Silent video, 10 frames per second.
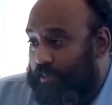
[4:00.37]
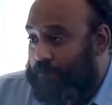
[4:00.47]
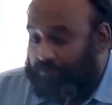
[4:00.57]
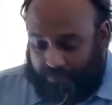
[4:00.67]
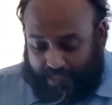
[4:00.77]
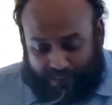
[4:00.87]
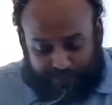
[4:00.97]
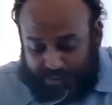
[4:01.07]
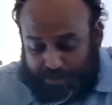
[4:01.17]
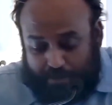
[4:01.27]
Now, if we
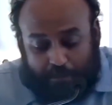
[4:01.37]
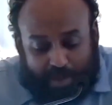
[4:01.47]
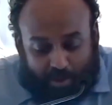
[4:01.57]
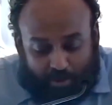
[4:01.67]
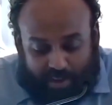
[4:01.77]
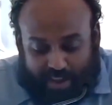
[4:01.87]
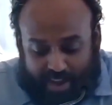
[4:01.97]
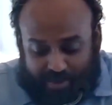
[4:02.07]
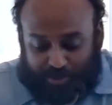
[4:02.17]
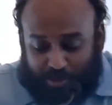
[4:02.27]
remember what Andrew
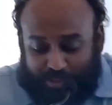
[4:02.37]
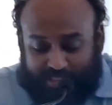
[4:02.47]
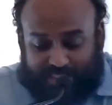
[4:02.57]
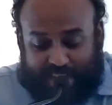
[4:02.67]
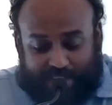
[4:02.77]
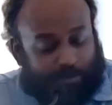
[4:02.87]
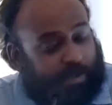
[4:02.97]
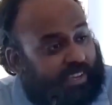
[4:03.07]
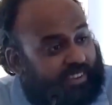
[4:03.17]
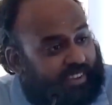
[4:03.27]
told us last week,
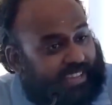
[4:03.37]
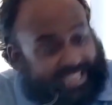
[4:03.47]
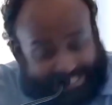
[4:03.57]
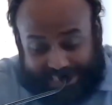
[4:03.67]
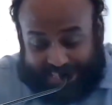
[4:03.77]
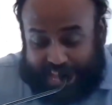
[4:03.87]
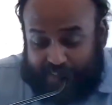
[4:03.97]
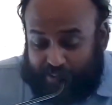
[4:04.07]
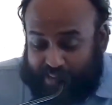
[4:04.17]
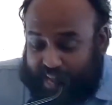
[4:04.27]
he isn't there for a
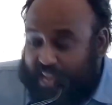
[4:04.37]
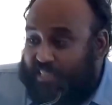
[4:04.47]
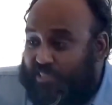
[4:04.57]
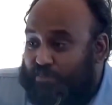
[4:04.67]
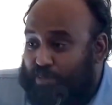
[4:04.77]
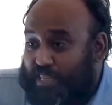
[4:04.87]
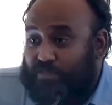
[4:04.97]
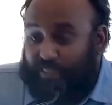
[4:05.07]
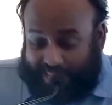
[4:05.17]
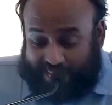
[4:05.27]
nice beach
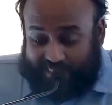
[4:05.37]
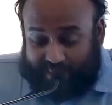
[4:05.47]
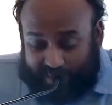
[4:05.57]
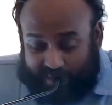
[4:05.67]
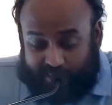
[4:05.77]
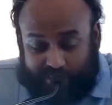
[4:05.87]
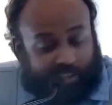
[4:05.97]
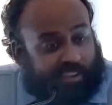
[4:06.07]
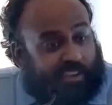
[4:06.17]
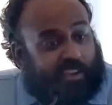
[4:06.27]
vacation. Lah.
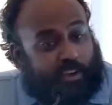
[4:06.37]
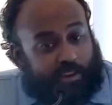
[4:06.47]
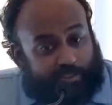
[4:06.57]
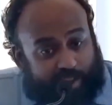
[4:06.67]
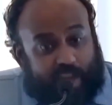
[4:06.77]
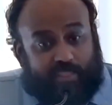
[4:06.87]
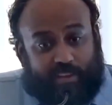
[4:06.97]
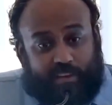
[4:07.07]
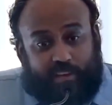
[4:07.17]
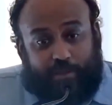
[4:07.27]

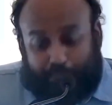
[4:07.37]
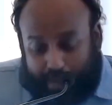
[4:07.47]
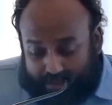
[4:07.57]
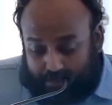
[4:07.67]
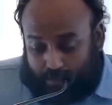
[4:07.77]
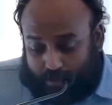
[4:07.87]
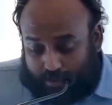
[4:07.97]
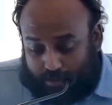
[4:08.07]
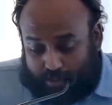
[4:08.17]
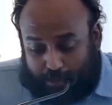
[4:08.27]
Rather, Patmos
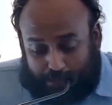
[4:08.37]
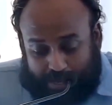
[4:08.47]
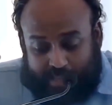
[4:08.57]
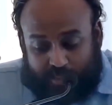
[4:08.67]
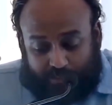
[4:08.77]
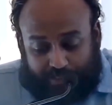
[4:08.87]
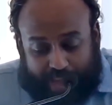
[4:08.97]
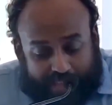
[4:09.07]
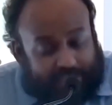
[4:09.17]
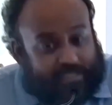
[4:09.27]
was a place of
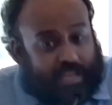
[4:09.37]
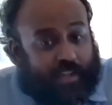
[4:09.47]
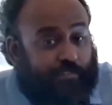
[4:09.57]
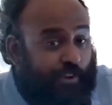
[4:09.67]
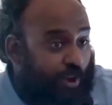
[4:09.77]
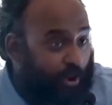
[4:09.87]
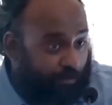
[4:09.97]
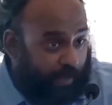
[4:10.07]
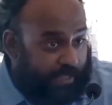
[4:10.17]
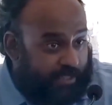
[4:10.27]
exile for
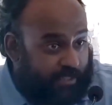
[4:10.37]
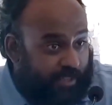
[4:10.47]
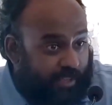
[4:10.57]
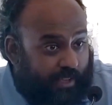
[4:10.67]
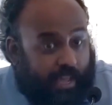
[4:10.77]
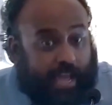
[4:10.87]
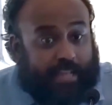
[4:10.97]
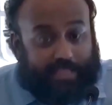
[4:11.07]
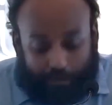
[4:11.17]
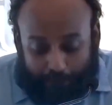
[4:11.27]
convicts. And the
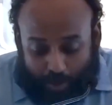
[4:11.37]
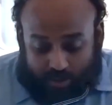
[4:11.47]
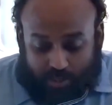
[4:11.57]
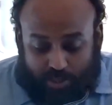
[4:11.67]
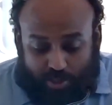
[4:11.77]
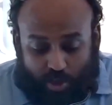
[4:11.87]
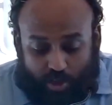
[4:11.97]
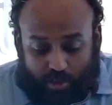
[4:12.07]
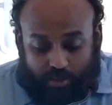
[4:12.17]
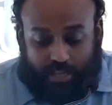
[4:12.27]
Apostle
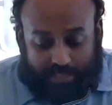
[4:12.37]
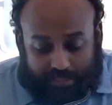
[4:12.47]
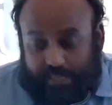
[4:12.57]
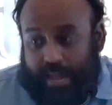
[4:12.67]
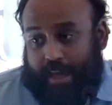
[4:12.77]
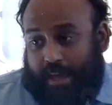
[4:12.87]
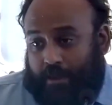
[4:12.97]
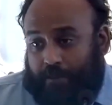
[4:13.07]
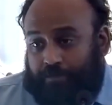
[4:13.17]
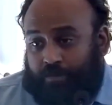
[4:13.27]
John is there
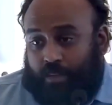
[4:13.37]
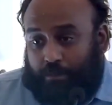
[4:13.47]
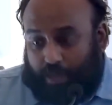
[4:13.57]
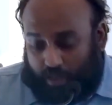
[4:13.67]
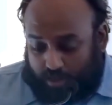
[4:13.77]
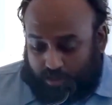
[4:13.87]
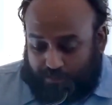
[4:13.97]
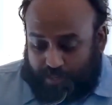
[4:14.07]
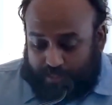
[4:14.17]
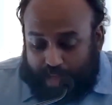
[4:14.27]
because of
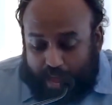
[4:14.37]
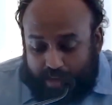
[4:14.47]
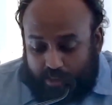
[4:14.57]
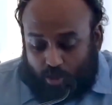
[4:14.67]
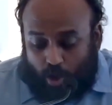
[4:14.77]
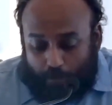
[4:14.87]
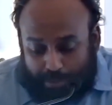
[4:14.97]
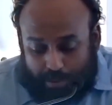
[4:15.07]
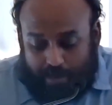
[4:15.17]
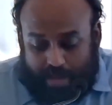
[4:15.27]
his
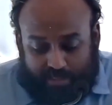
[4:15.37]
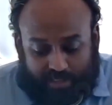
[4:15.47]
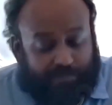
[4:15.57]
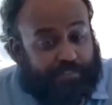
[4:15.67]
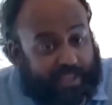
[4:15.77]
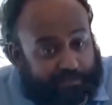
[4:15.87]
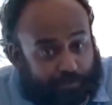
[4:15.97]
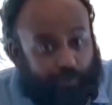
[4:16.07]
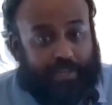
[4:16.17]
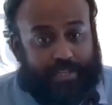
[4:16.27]
uncompromising
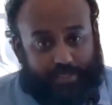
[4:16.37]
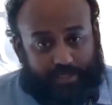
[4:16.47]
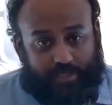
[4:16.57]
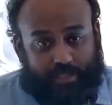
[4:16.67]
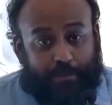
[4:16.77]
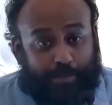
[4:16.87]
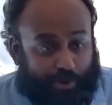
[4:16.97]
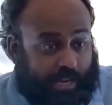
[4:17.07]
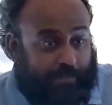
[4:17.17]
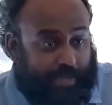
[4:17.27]
faithfulness in
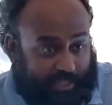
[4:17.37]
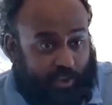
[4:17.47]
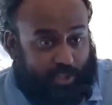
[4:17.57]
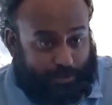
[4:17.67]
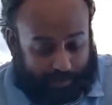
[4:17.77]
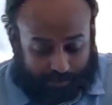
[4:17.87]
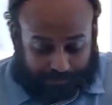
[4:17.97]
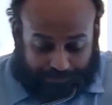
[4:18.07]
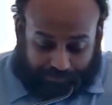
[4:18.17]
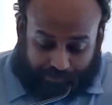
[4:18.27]
proclaiming the gospel.
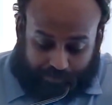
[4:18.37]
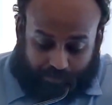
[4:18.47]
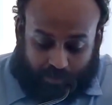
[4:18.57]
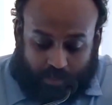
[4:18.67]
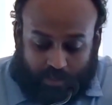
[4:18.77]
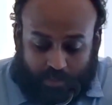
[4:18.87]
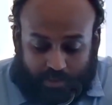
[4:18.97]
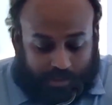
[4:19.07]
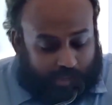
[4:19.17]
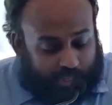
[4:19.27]

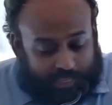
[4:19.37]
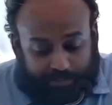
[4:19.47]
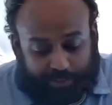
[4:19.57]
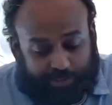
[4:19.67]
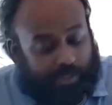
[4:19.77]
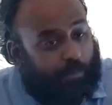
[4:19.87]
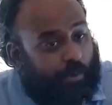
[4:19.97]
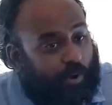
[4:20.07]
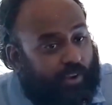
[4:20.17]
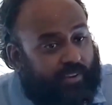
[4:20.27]
Even to the
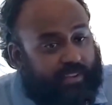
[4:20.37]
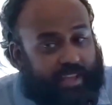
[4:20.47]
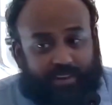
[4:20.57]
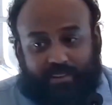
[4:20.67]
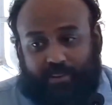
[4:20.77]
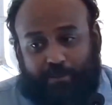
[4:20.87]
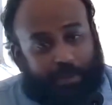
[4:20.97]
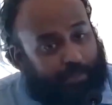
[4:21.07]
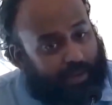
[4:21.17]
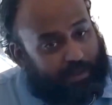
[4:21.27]
point that
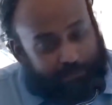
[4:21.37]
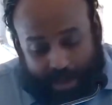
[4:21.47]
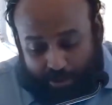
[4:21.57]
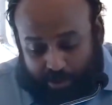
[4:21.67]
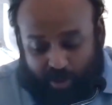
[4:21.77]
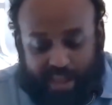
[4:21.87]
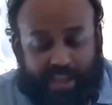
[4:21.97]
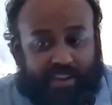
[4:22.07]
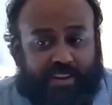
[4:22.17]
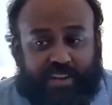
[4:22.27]
people in power got
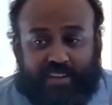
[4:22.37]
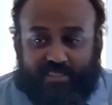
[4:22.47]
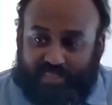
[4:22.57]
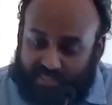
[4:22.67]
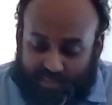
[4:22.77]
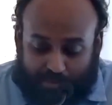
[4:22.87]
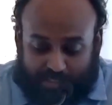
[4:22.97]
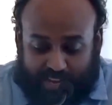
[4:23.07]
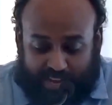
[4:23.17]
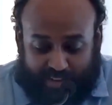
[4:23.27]
angry and chucked him in the
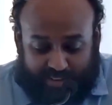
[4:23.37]
island.